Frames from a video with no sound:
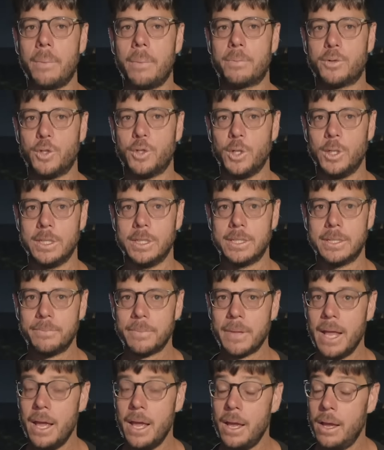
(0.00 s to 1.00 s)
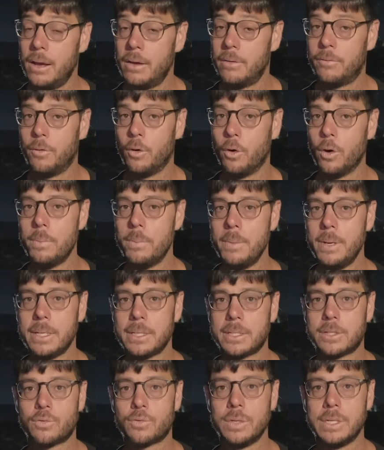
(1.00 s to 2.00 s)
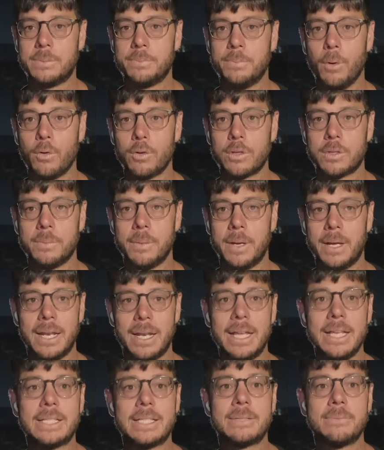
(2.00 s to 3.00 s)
options. Foreign Ministry spokesman